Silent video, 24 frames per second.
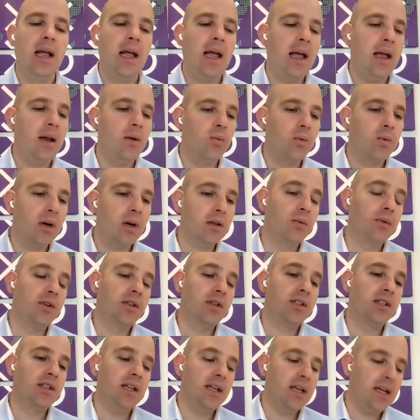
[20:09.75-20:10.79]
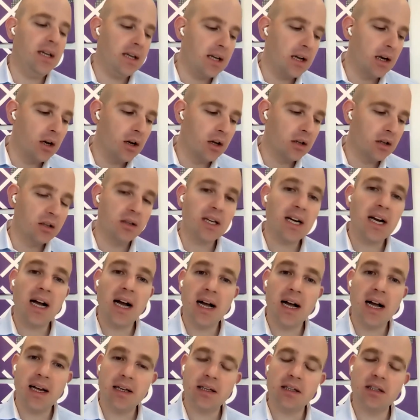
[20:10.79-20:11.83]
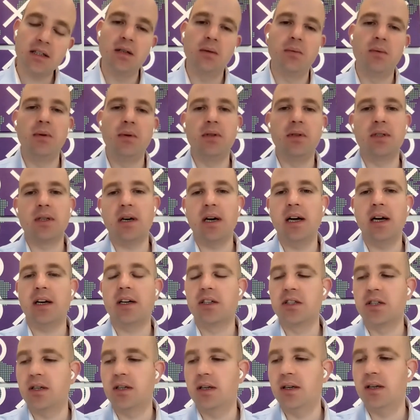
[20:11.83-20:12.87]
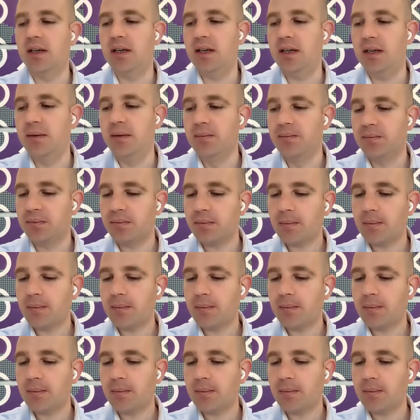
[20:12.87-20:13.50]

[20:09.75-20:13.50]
And what we're seeing, a lot of customers are actually